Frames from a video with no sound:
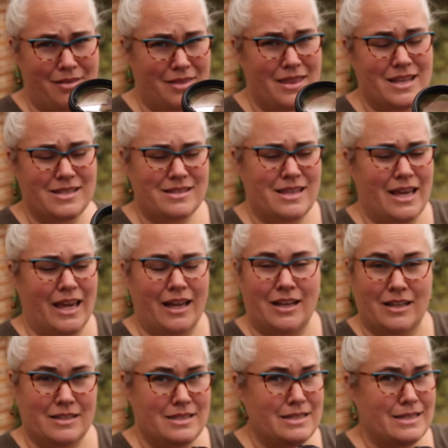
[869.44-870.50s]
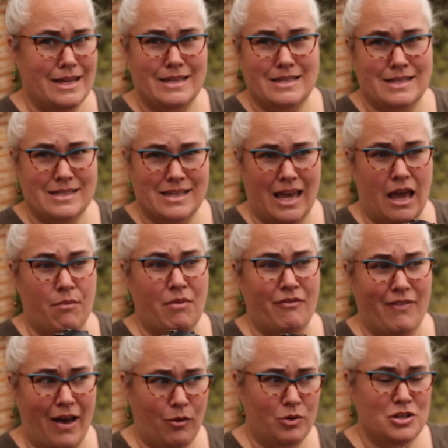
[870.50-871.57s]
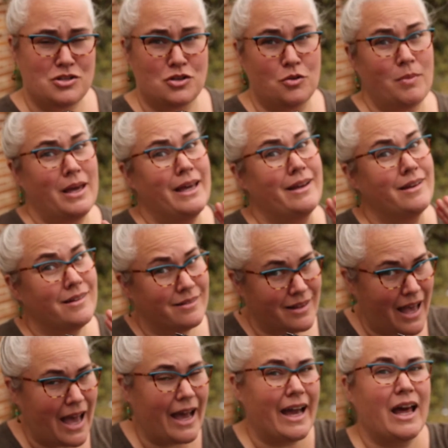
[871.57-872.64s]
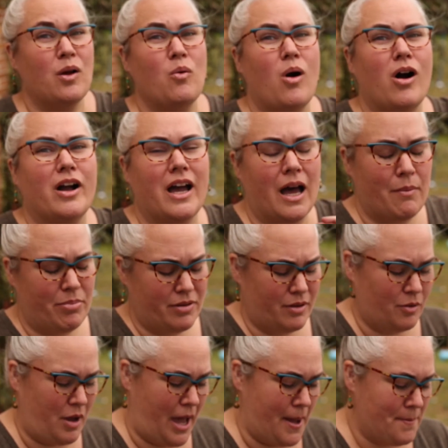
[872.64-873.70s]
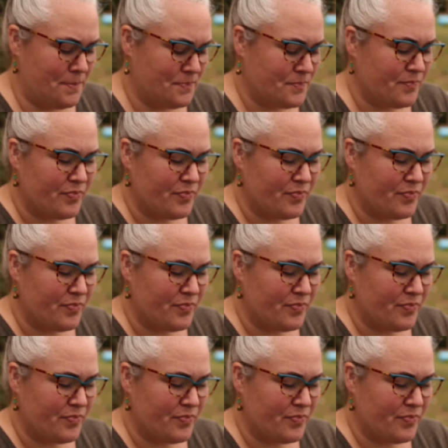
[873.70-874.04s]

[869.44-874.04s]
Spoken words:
This thing stays the same. If I wanna zoom in, I gotta walk up, okay?